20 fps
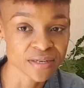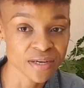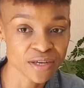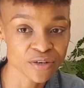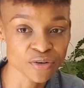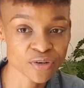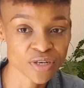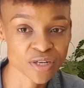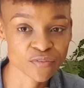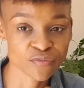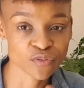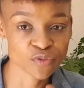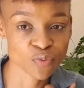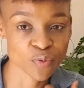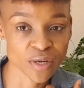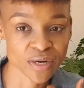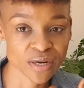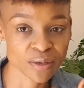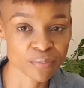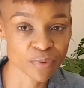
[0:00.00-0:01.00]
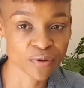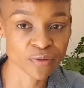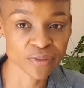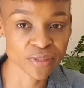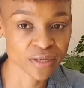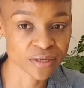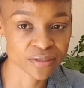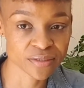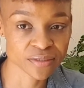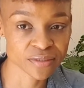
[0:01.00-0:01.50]
I don't have to worry about
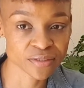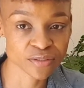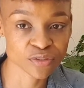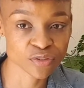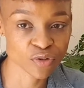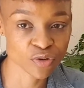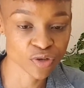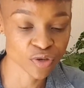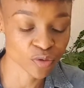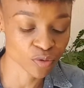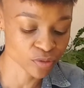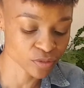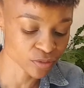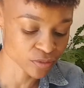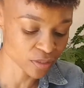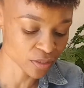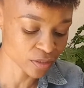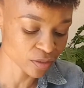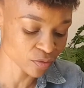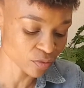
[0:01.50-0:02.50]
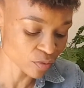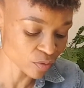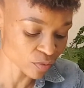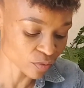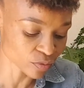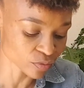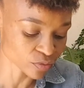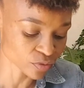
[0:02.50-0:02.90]
that. It's not a concern at all.